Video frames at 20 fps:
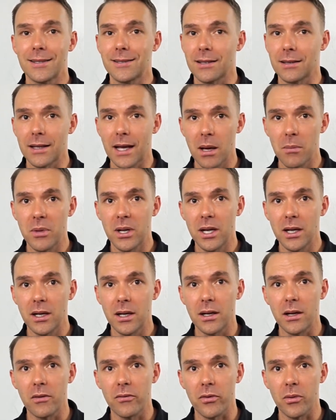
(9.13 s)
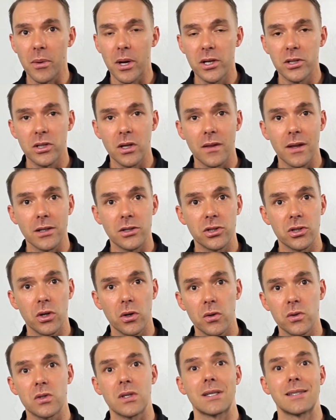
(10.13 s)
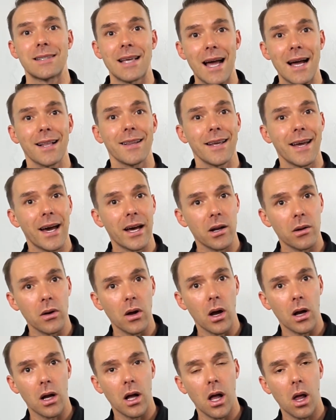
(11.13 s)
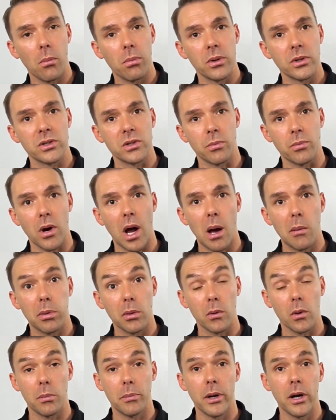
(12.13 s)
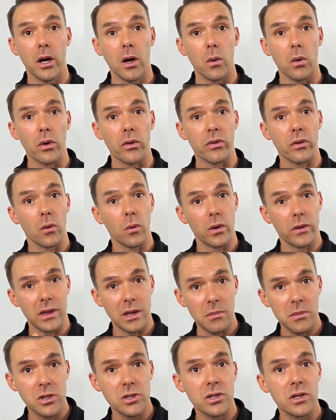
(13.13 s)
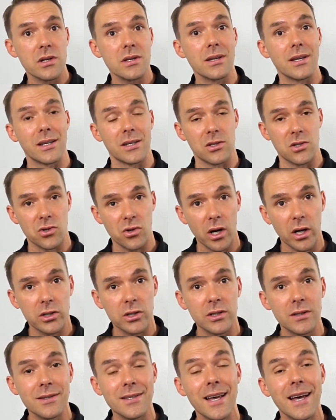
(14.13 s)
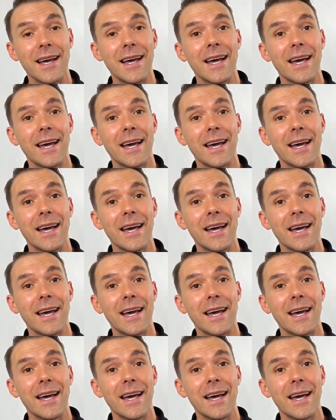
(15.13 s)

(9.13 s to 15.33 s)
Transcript: It's a laminated information that shows exactly how to accomplish a proper repair with images and instructions,